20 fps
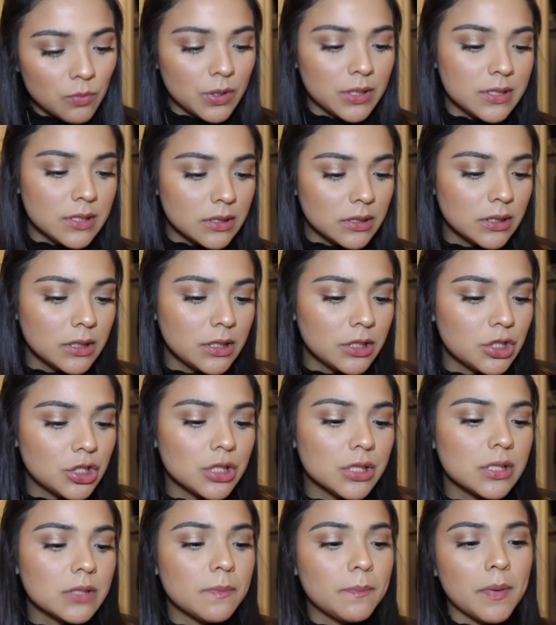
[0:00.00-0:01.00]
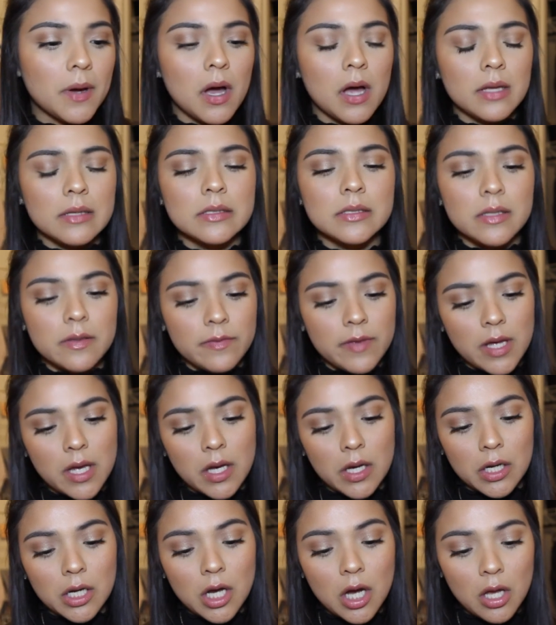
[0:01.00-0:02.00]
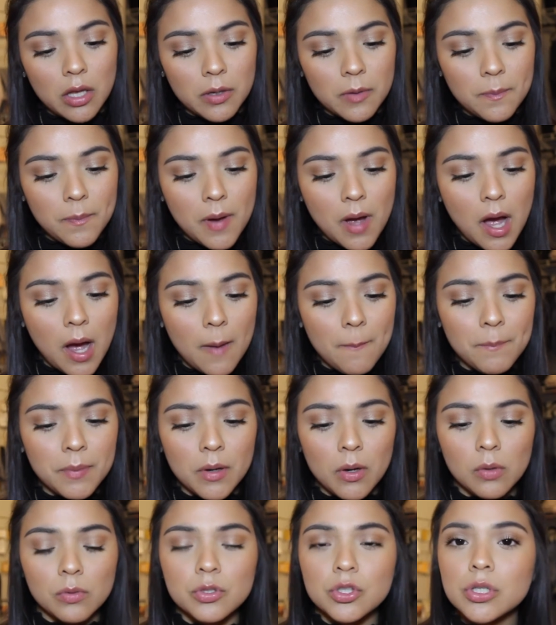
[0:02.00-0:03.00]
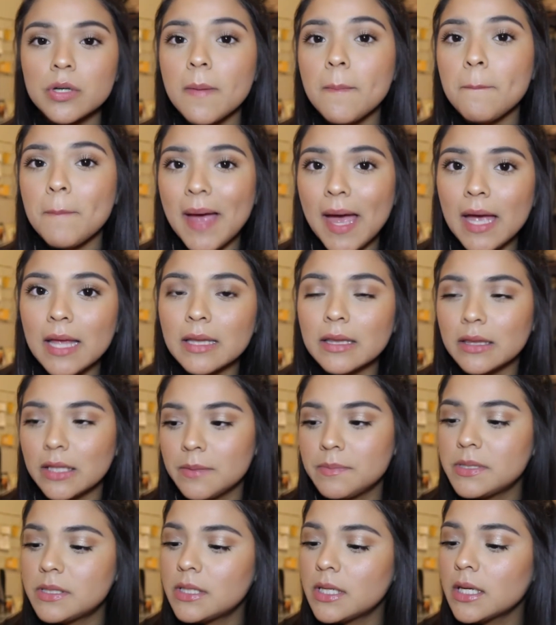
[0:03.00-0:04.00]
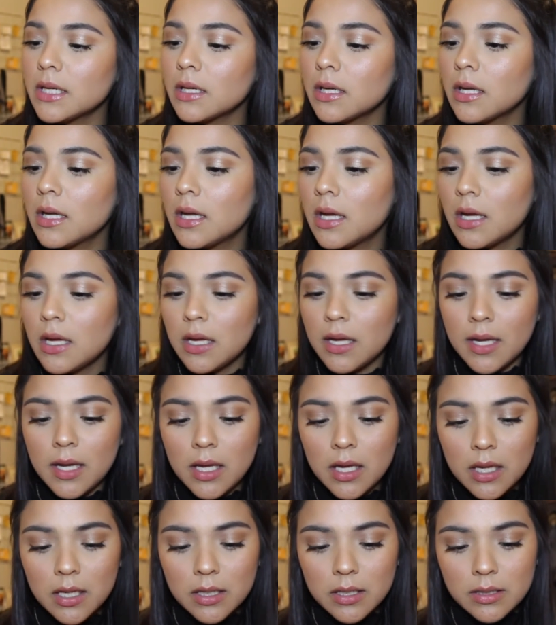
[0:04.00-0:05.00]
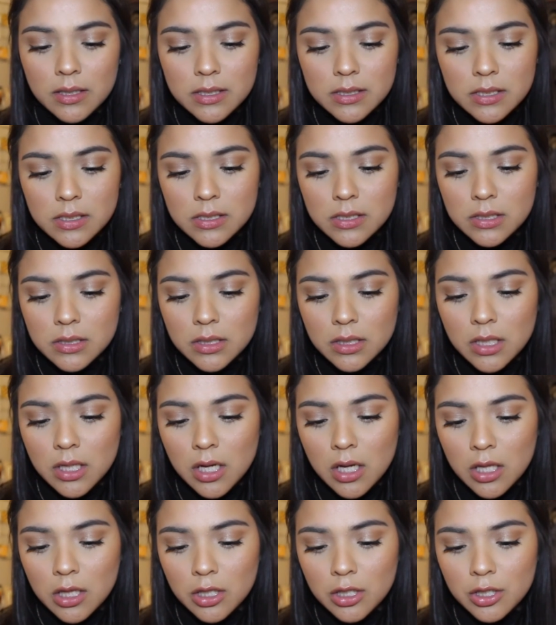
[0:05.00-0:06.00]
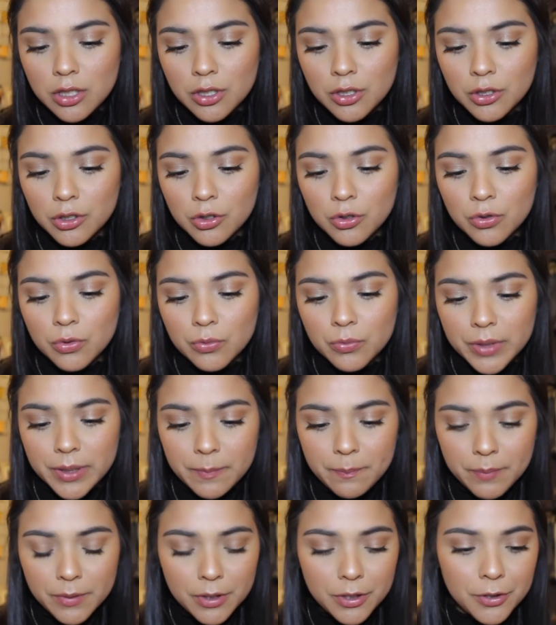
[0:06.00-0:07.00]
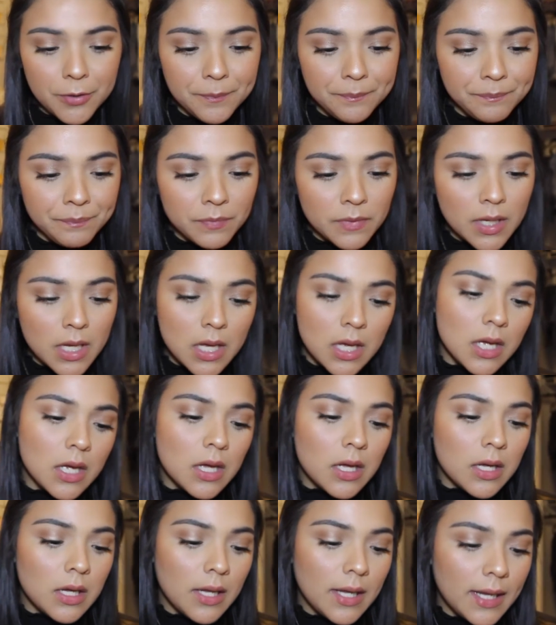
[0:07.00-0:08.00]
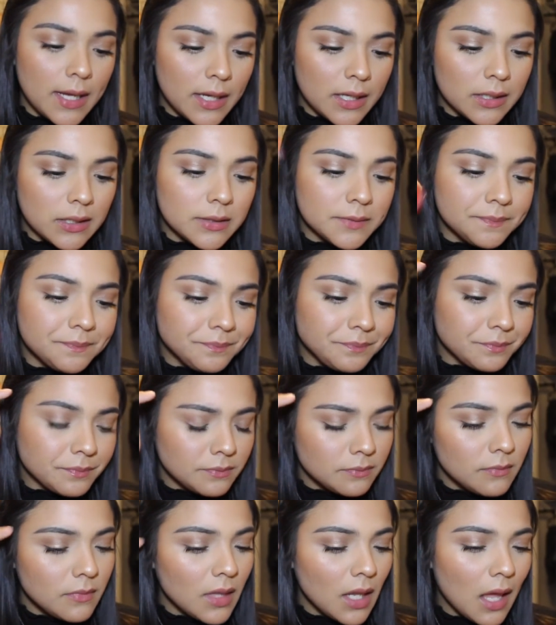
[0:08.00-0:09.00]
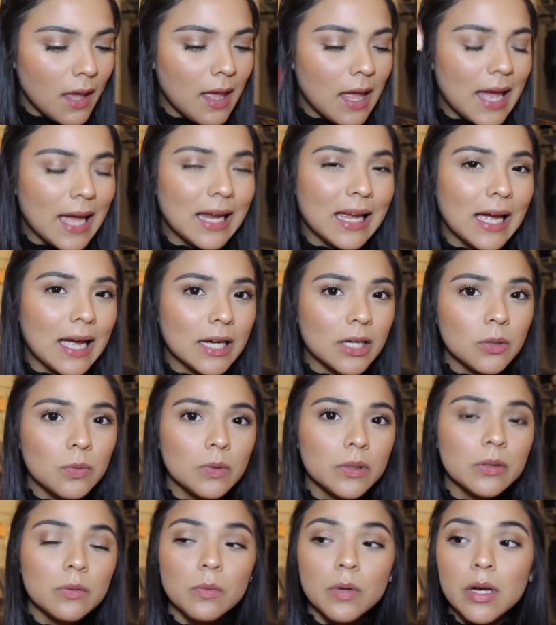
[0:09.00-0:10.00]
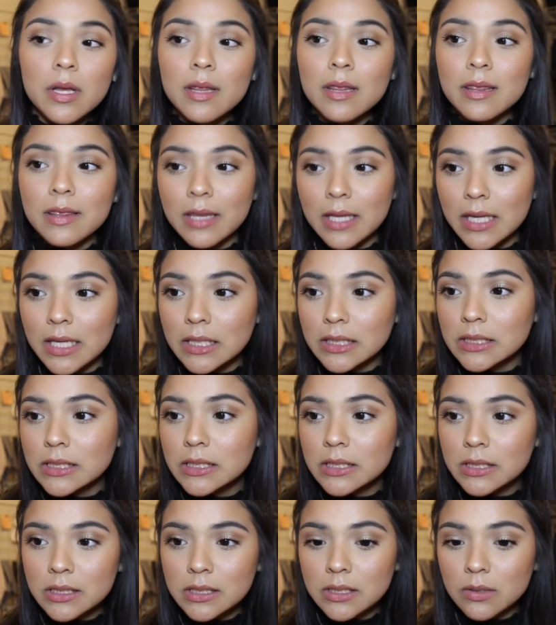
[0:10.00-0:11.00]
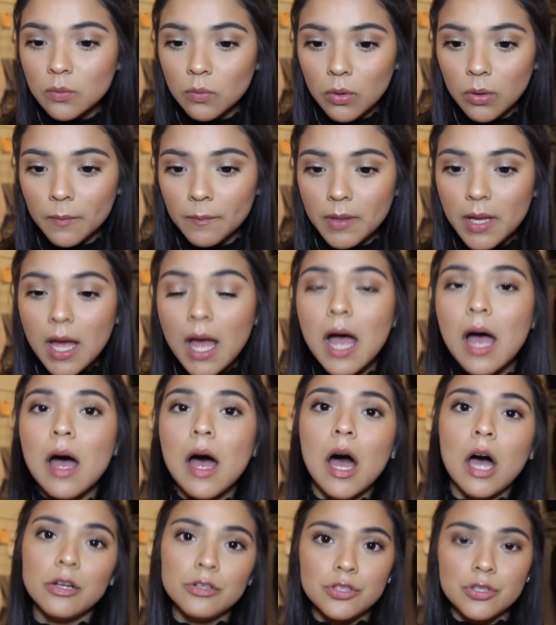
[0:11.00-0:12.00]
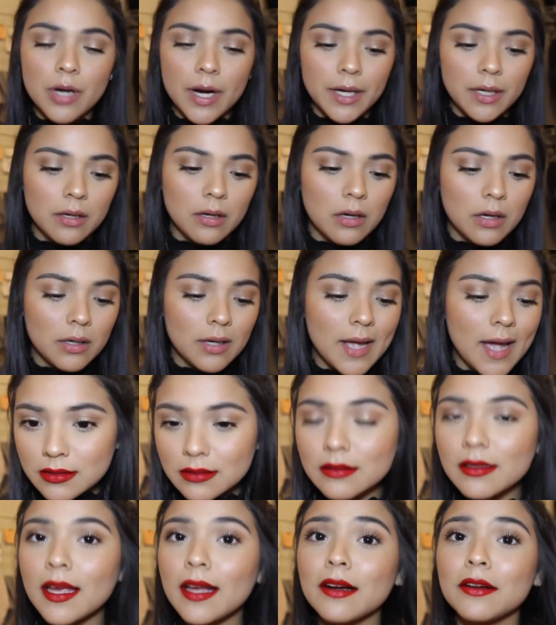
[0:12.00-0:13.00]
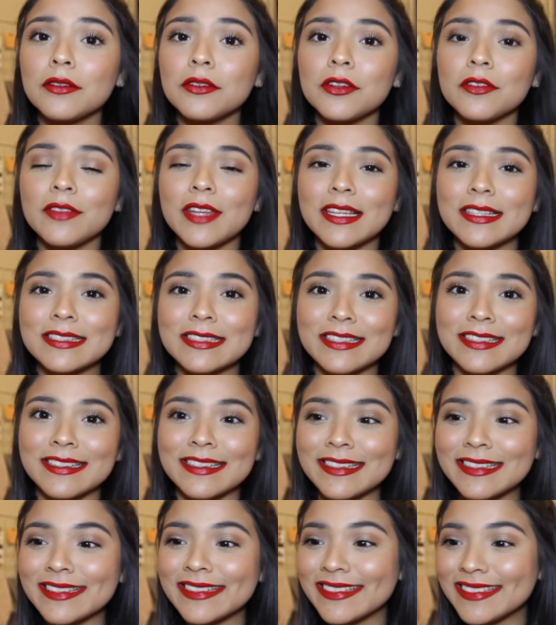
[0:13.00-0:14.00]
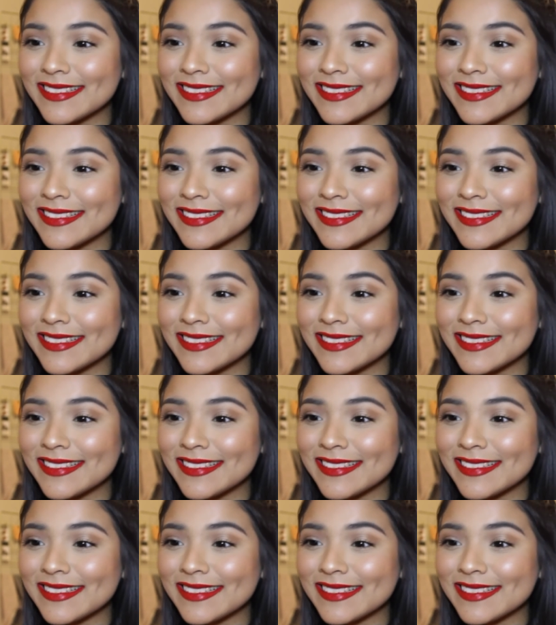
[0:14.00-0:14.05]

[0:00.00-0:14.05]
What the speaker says: recently just bought the ColourPop Ultra Matte Lipstick, and this is in the color Creeper, and I kind of want to wear this. Well, I'll try it on. I don't know if that's good.